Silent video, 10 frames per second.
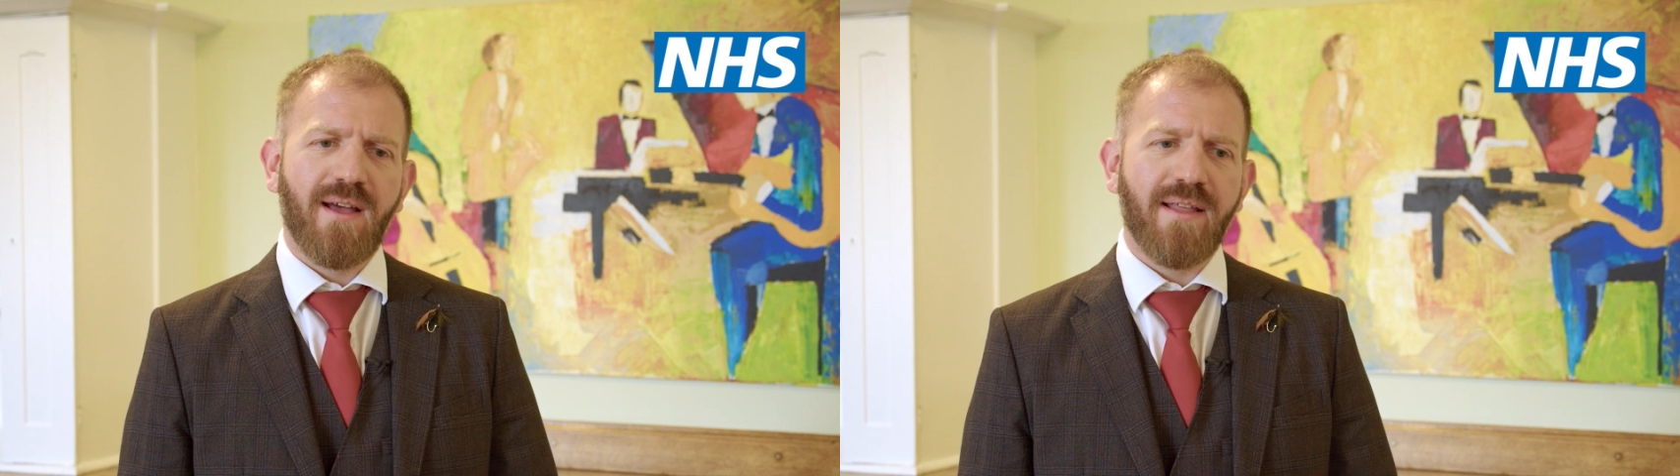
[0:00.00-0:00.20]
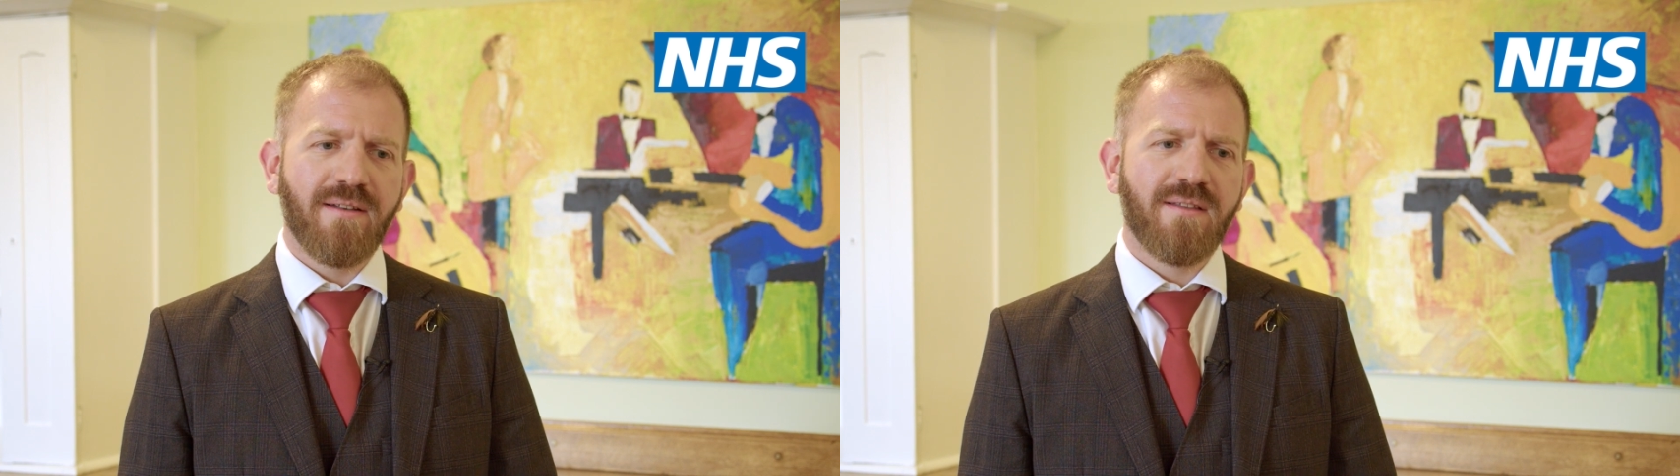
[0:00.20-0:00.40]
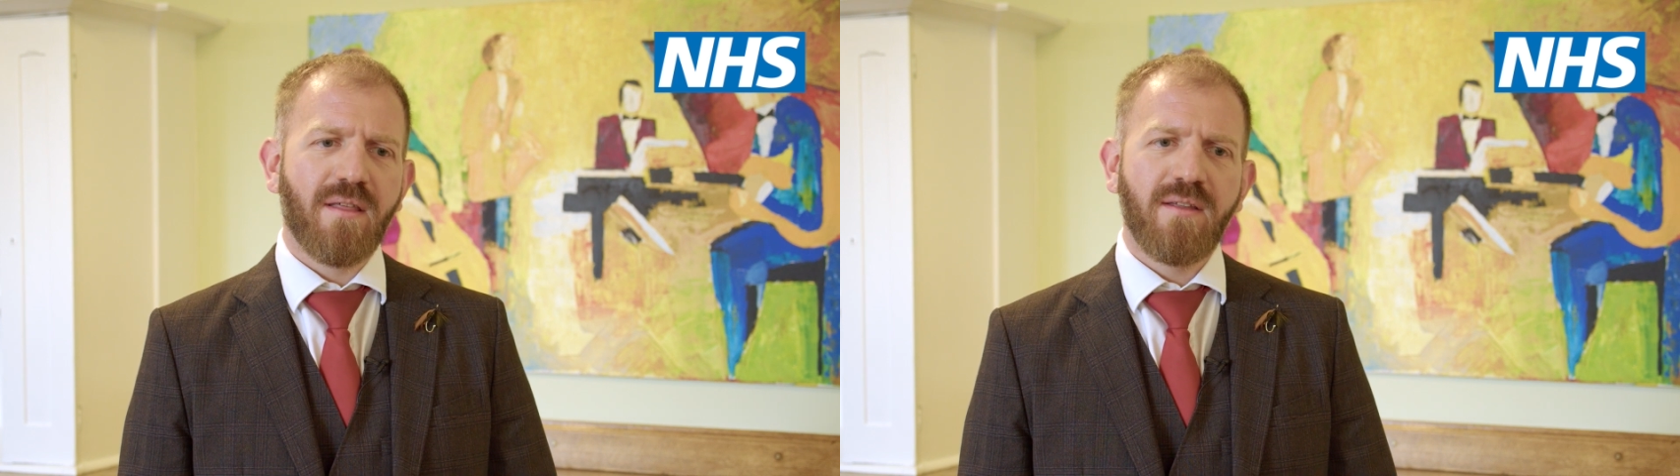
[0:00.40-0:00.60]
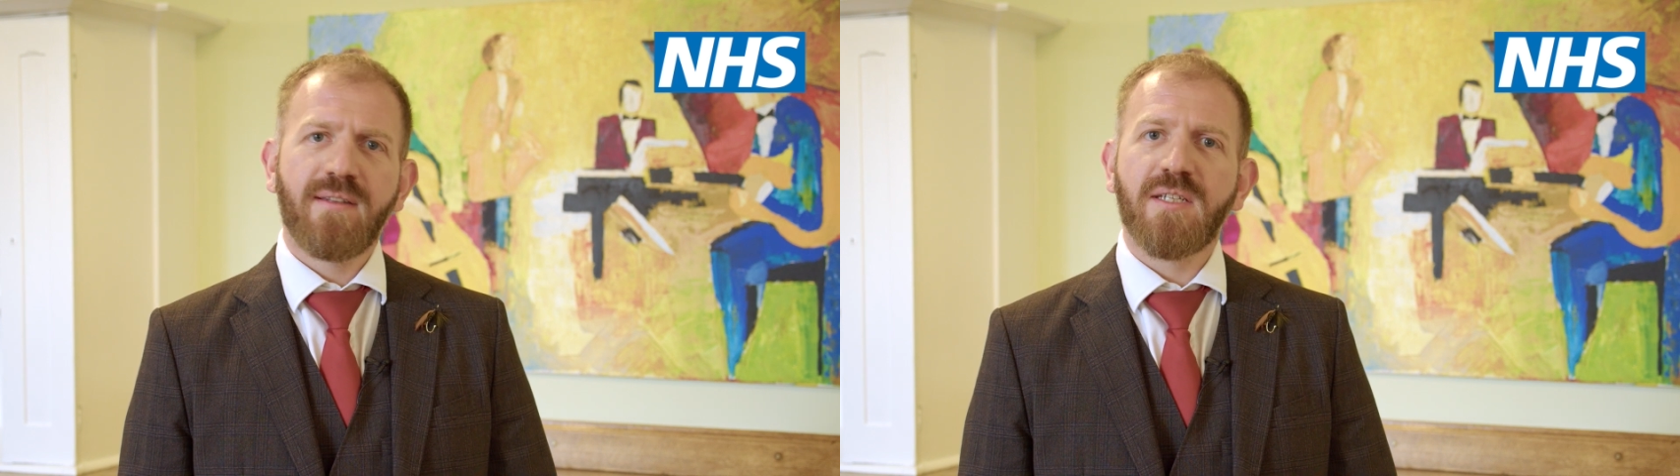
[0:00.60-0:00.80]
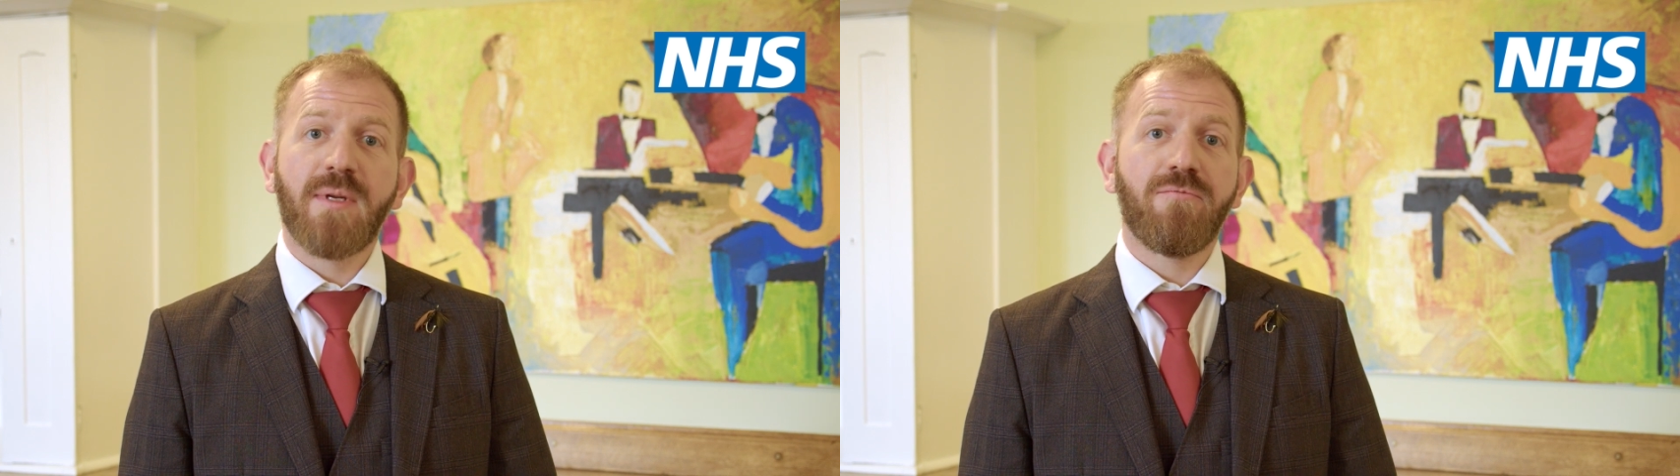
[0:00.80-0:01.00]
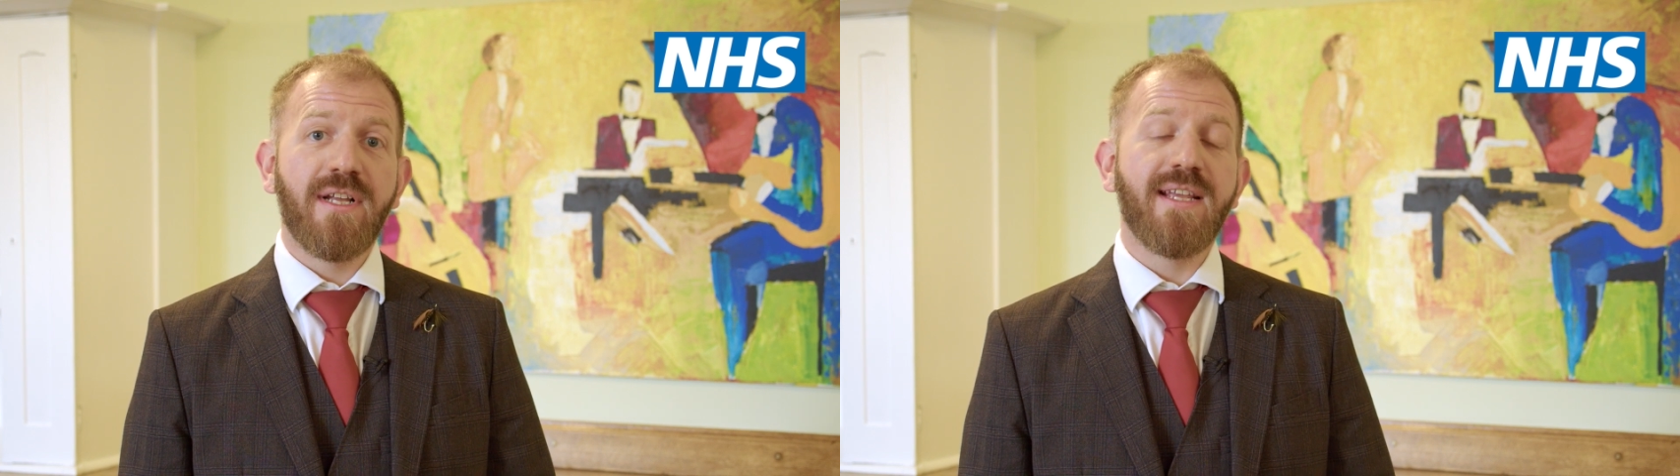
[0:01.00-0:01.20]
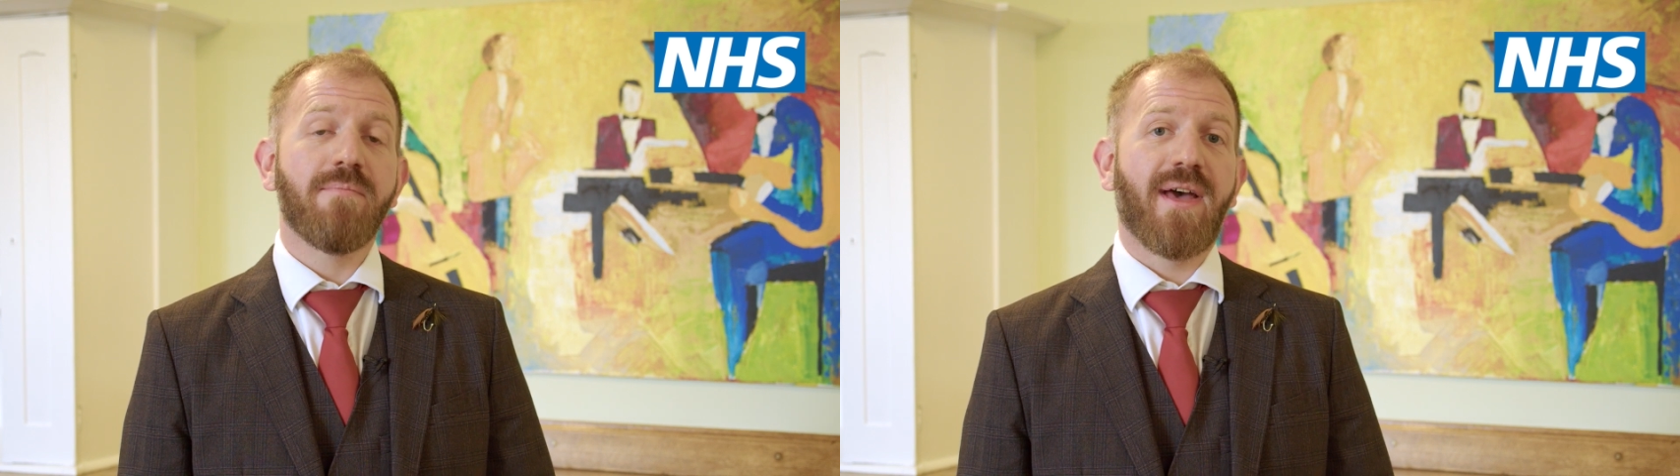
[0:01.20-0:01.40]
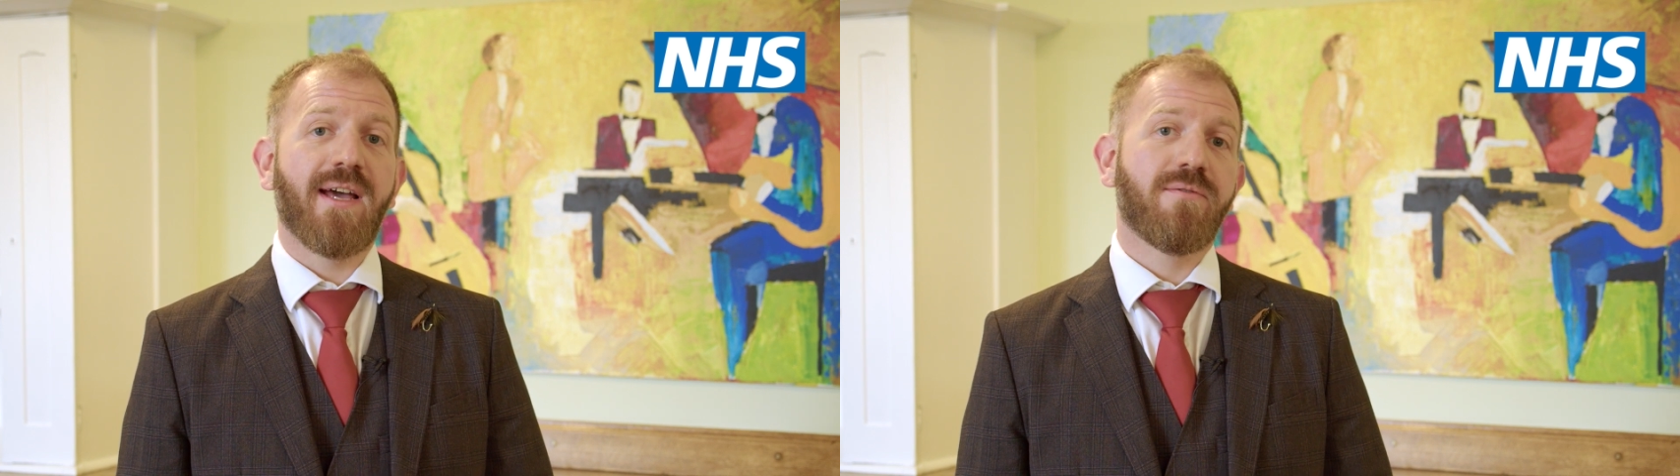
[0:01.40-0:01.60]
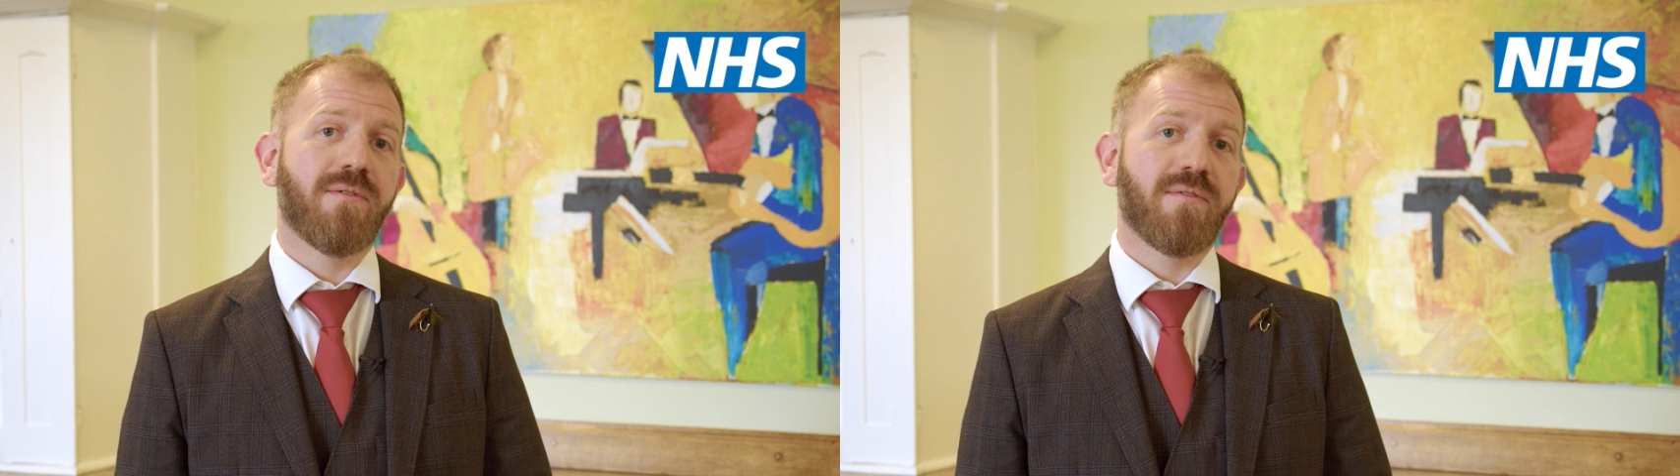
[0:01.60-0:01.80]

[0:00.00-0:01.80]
And the thing that's been really impactful